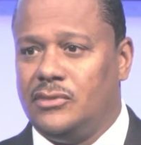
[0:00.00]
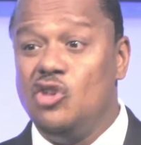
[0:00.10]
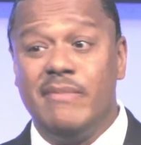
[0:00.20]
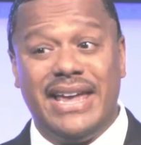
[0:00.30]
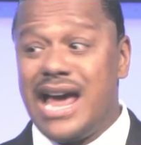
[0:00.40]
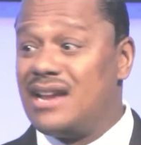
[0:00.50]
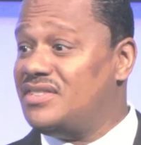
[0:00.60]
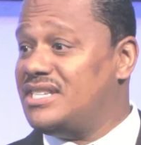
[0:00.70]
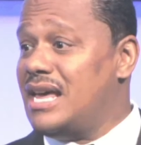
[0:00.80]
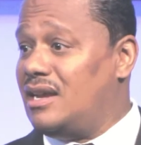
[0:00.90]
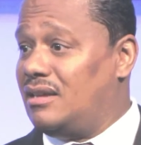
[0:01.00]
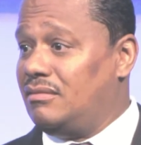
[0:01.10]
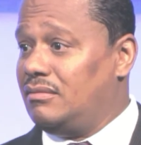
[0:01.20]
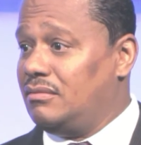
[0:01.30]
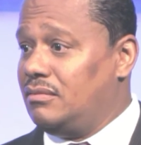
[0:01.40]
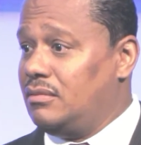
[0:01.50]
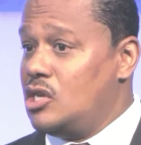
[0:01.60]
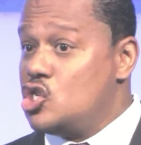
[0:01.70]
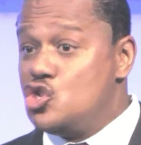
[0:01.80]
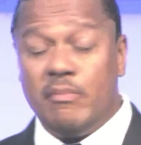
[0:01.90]
You may not have said it.
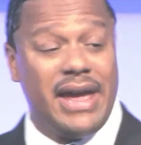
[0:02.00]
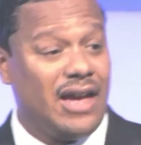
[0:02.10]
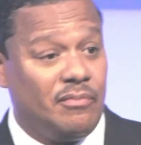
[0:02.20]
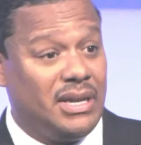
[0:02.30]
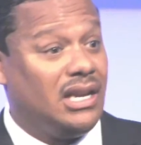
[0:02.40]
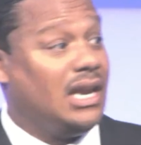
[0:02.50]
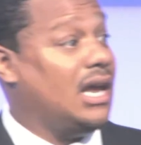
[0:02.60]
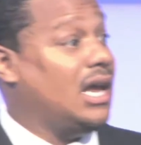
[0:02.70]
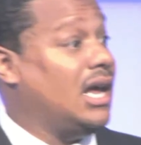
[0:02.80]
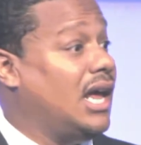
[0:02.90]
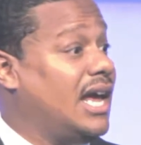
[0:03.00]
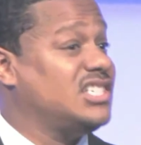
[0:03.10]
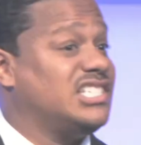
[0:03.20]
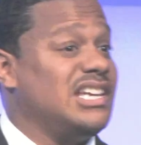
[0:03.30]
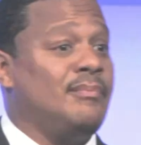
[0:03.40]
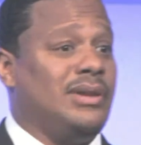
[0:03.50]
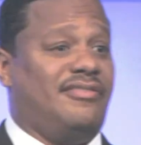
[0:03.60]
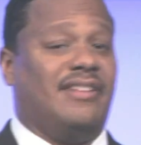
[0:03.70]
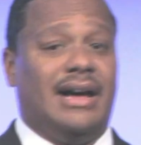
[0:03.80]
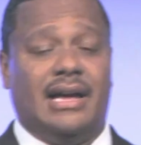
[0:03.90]
You may have been
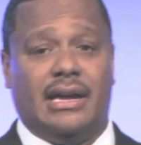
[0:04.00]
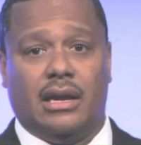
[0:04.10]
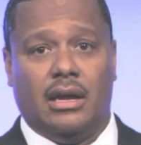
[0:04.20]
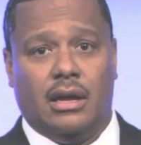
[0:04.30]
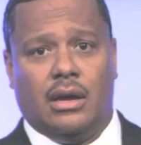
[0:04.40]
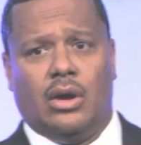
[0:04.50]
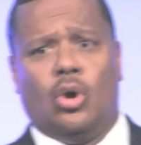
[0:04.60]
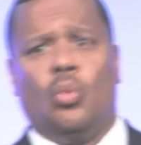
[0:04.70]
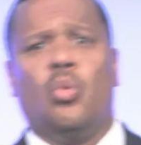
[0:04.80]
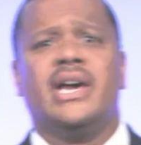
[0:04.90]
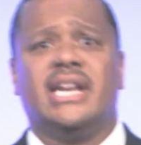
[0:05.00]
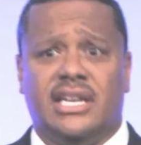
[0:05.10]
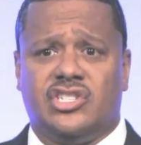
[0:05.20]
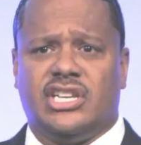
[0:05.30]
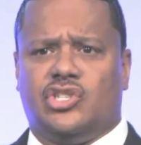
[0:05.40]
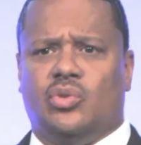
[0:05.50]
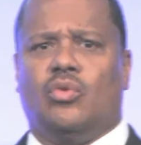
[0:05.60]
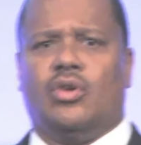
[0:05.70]
exemplifying what it is that you